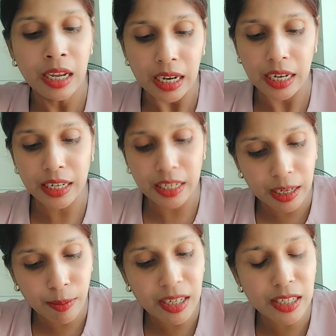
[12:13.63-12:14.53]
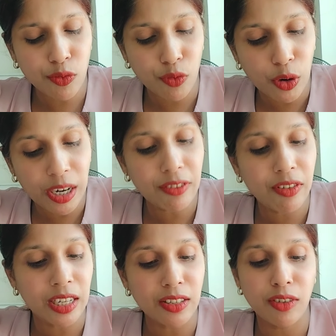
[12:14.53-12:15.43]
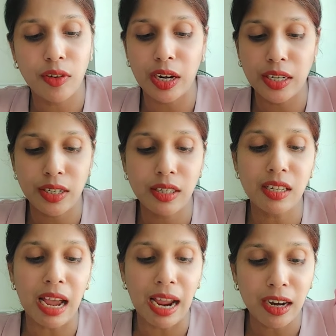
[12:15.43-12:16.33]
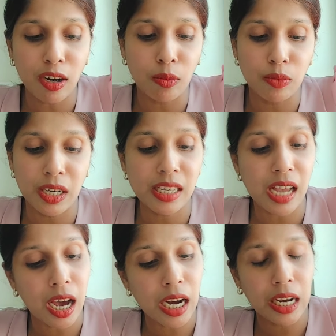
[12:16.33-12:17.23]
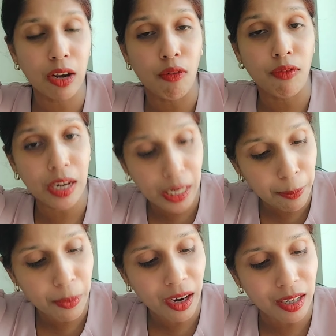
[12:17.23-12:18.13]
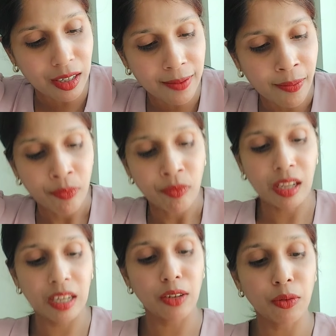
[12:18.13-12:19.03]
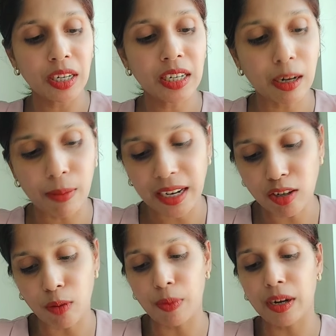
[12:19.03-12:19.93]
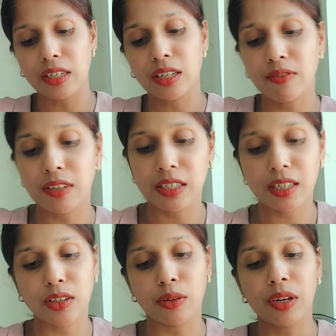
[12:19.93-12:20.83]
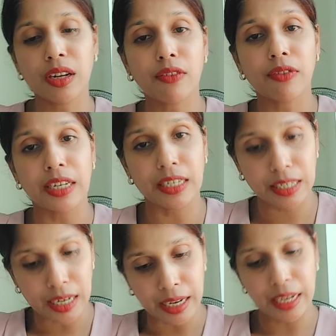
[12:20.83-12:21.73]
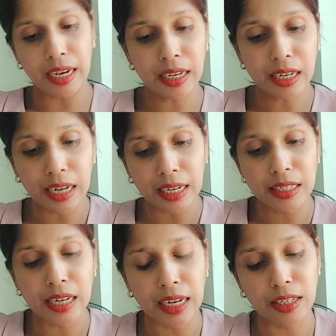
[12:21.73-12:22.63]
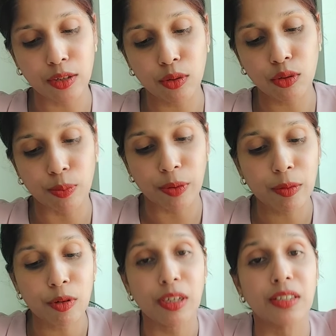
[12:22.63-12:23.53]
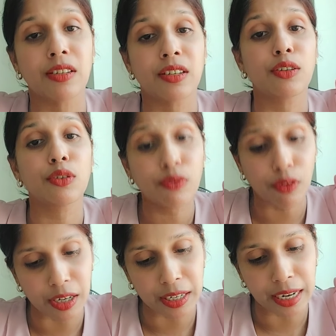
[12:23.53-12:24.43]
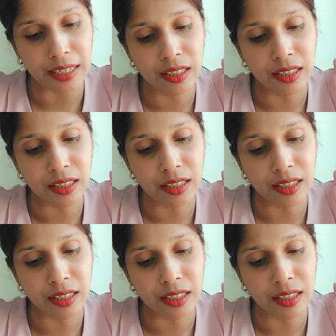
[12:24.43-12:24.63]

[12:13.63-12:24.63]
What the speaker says: An agreement is void if considerations and objects are unlawful in part. In Union Carbide Corporation versus Union of India, AIR 1992, Supreme Court Decision 248,